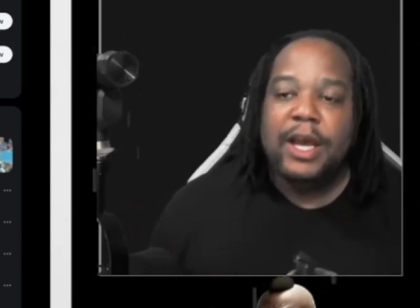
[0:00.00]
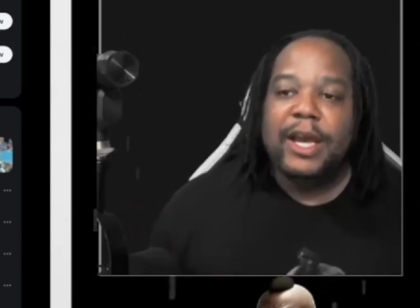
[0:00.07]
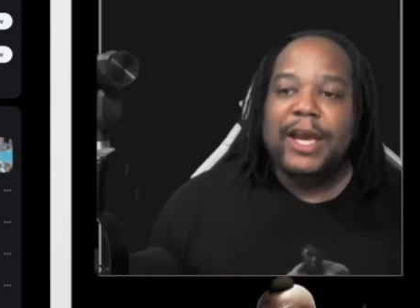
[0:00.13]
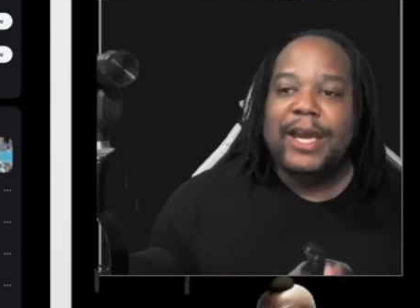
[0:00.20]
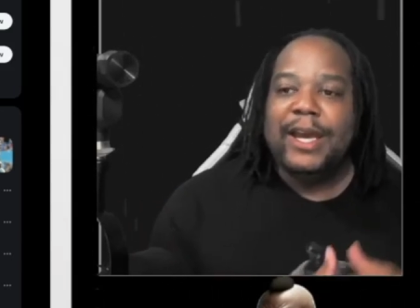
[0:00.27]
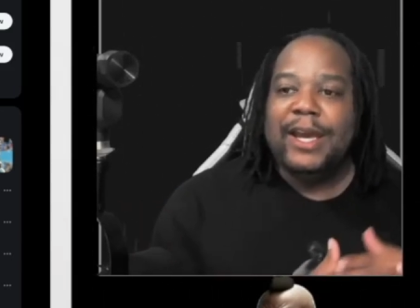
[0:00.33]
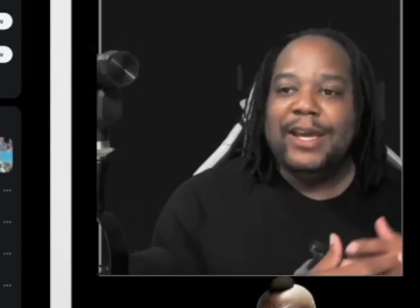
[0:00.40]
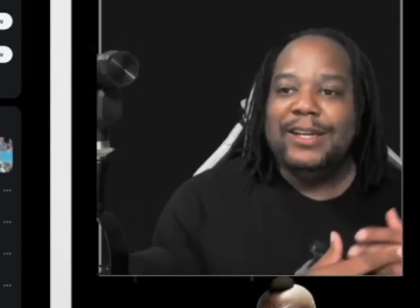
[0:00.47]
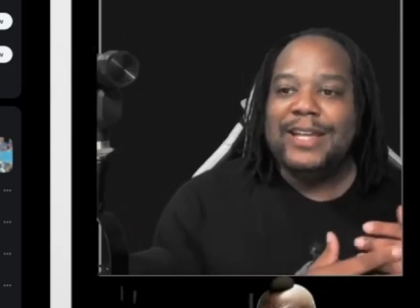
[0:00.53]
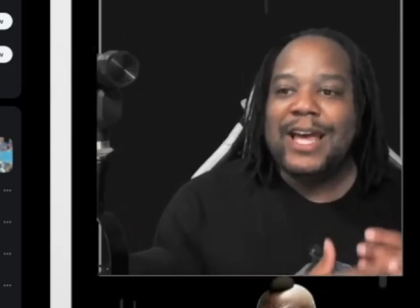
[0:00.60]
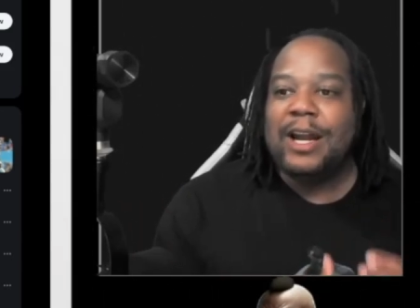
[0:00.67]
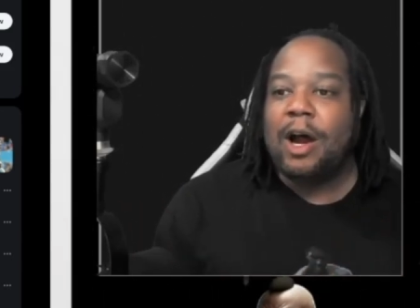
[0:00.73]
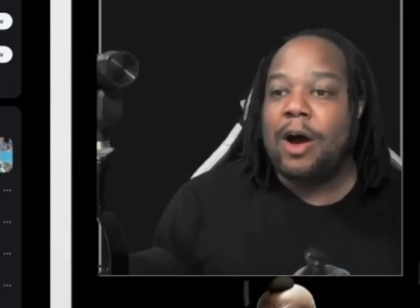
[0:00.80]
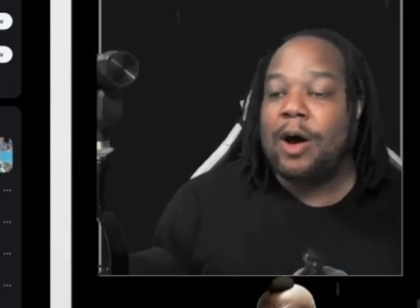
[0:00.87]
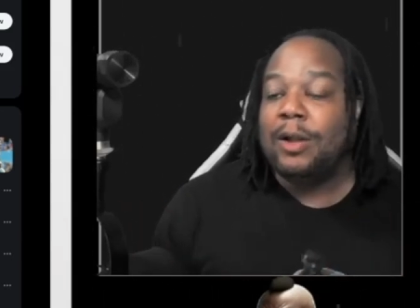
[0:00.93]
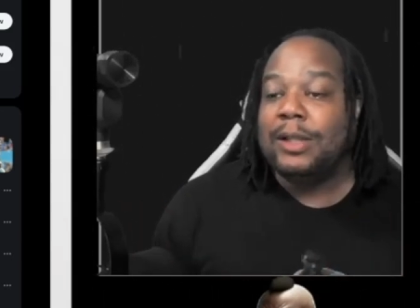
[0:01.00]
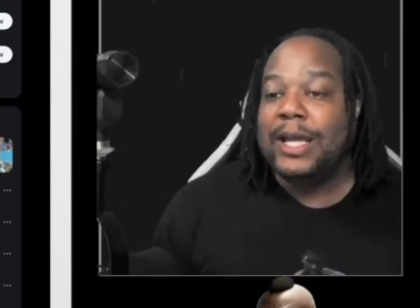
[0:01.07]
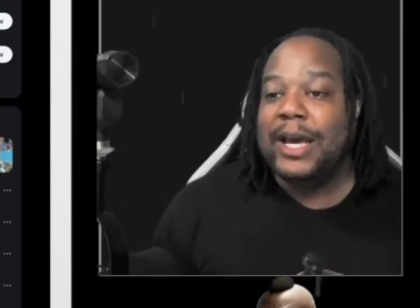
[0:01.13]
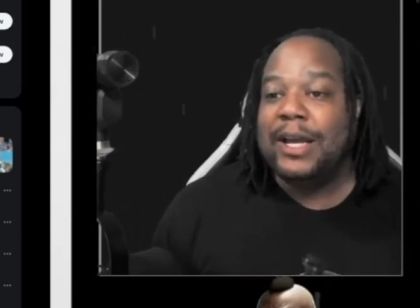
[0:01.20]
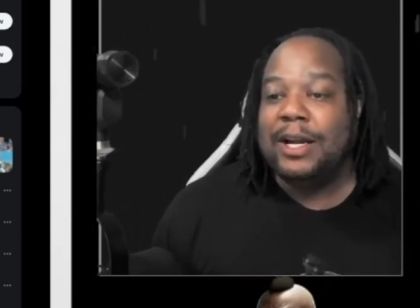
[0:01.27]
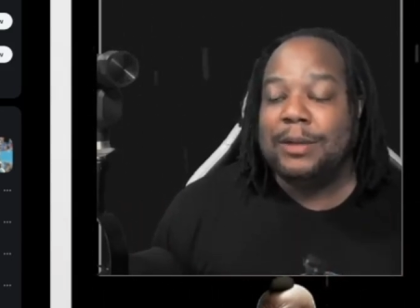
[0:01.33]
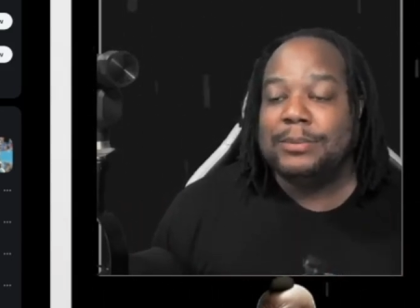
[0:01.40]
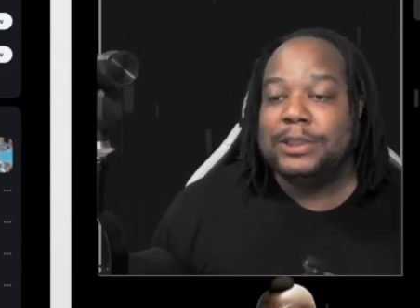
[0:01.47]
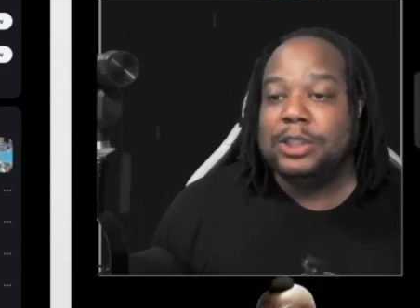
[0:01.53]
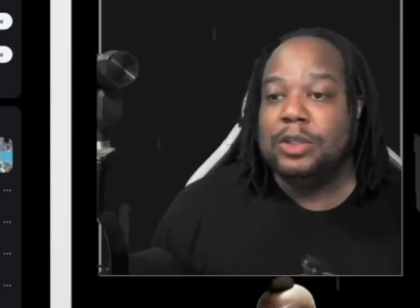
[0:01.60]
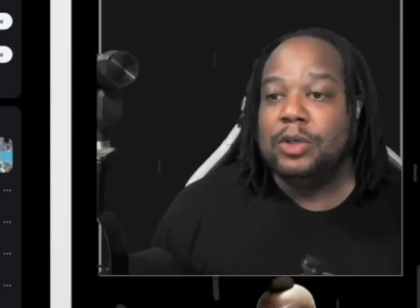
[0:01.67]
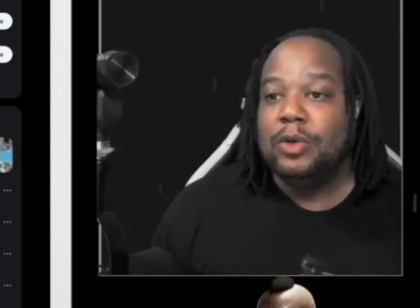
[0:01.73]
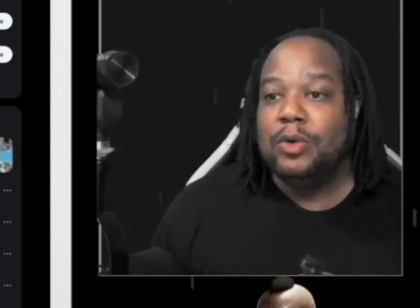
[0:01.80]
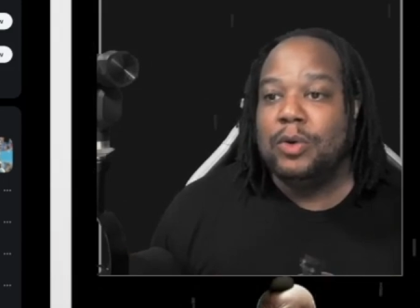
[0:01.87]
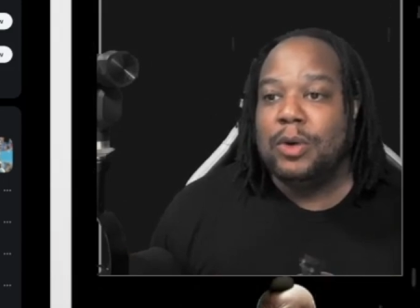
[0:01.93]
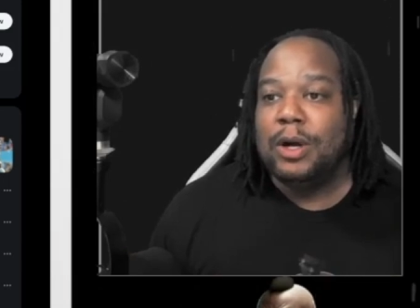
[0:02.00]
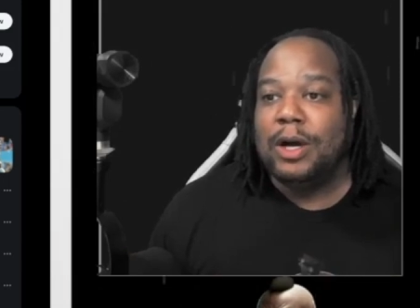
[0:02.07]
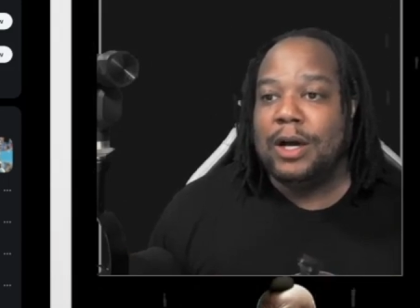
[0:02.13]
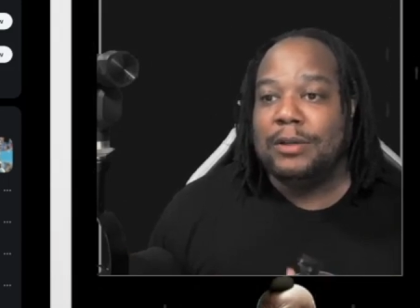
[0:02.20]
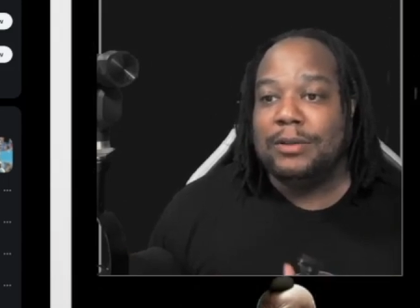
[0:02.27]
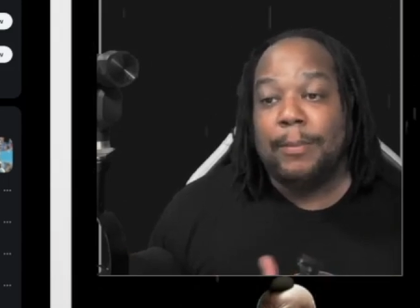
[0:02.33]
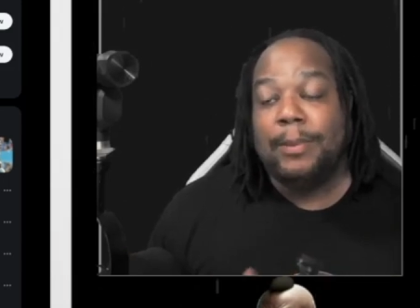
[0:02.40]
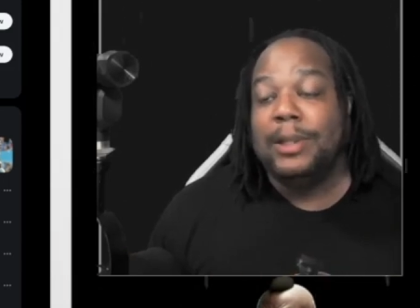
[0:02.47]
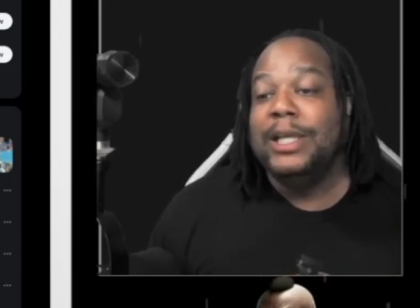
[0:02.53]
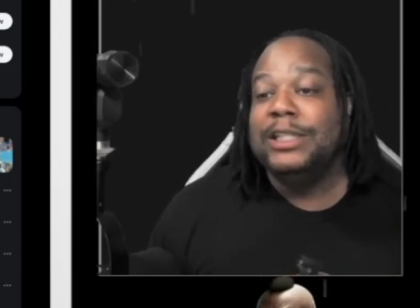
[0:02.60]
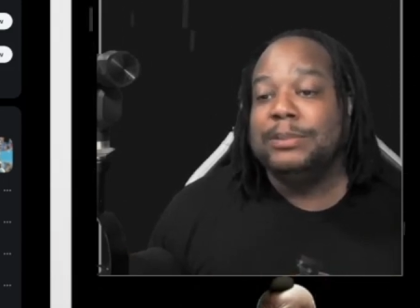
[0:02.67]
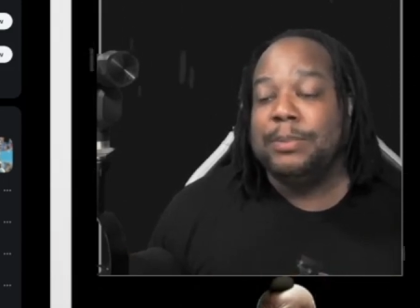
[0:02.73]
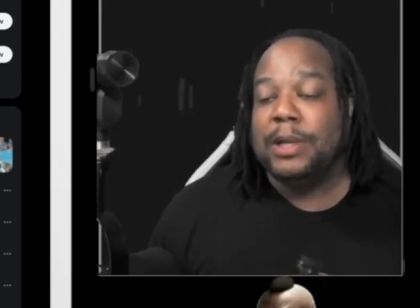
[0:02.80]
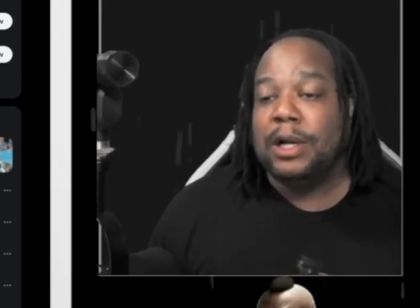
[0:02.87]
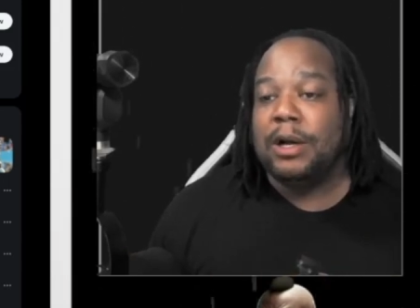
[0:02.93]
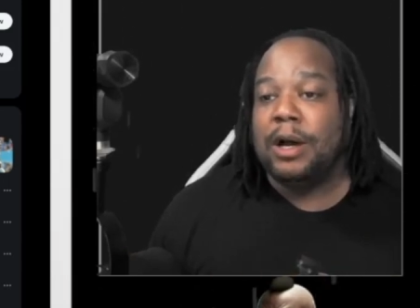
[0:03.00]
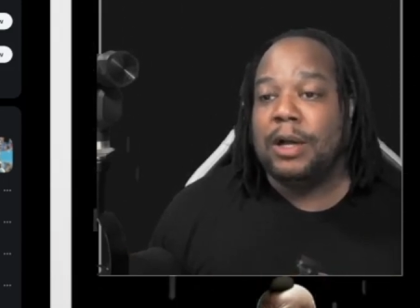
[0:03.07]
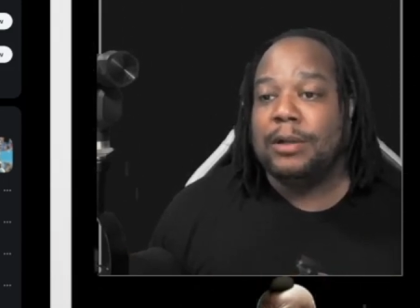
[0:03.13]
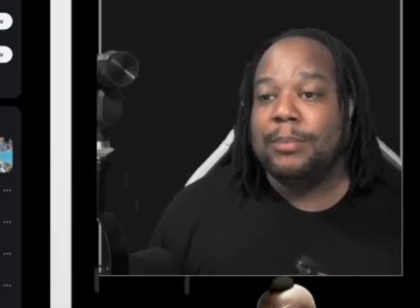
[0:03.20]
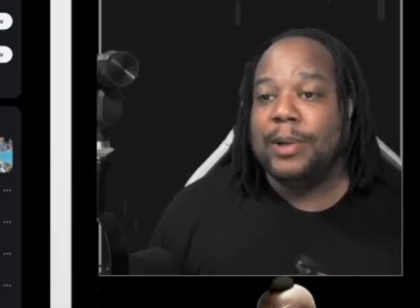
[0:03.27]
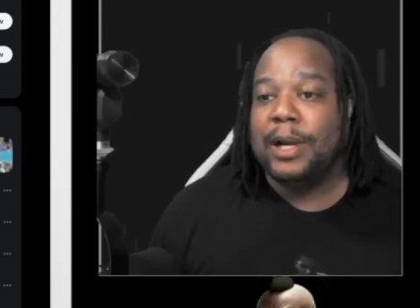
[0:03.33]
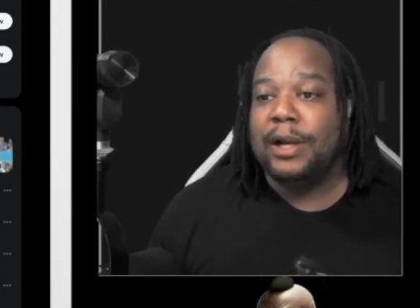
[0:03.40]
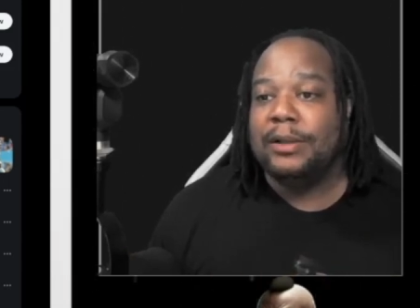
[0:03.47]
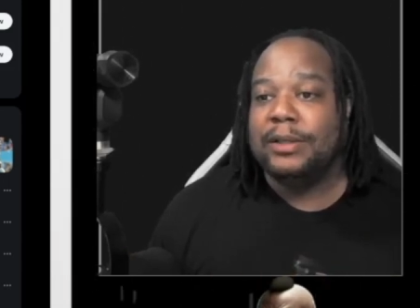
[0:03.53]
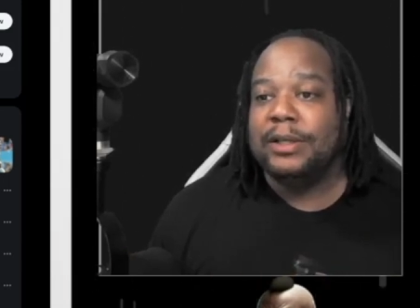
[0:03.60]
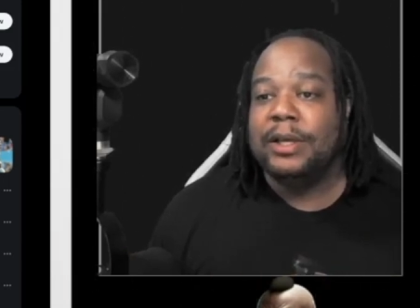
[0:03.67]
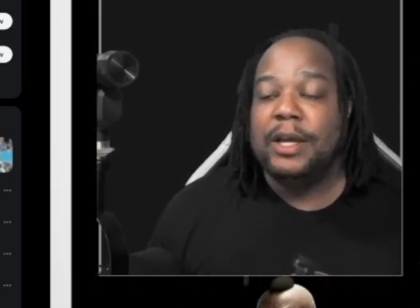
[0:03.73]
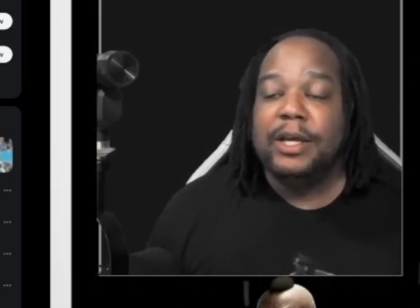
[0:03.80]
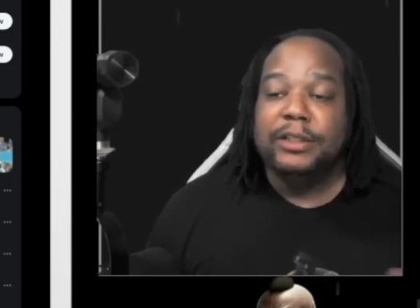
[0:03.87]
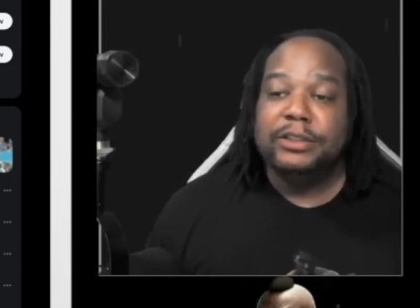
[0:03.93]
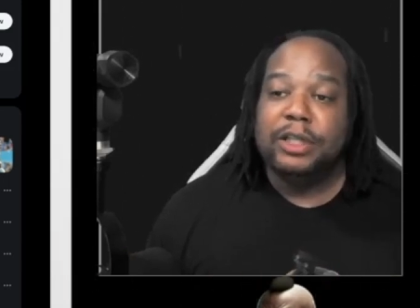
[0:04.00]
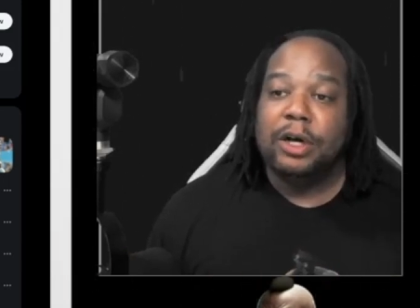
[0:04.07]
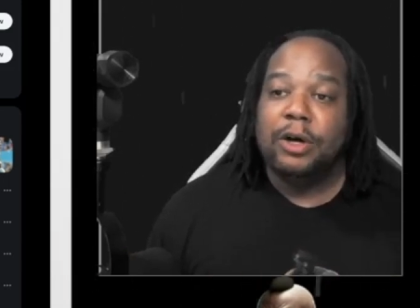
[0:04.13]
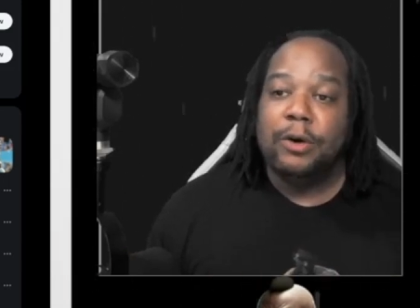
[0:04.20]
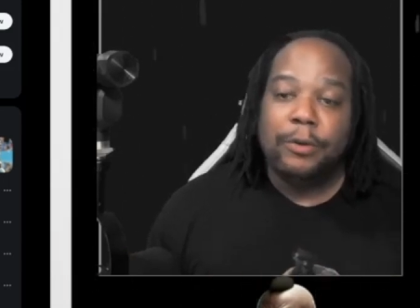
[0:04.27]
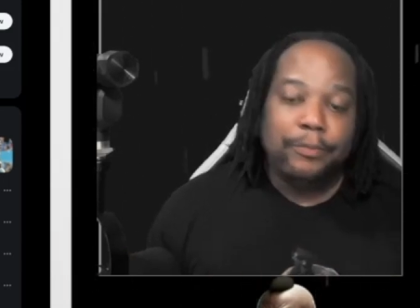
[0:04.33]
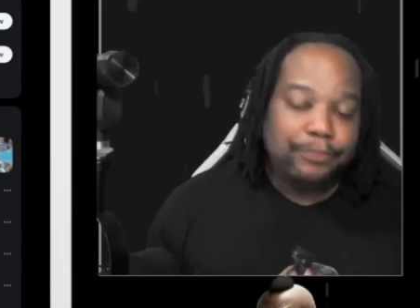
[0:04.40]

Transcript: And that all led up to the police being called, apparently. So